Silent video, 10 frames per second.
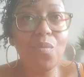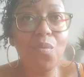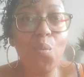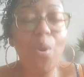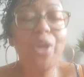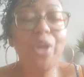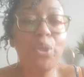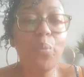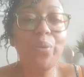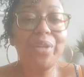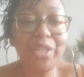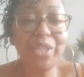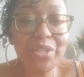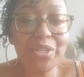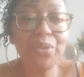what you're willing
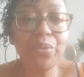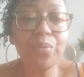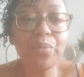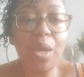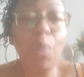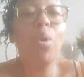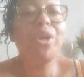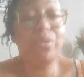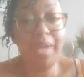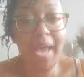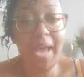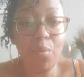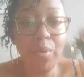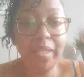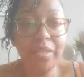to do and what you're not
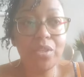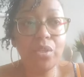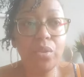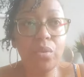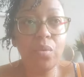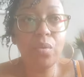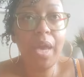willing to do,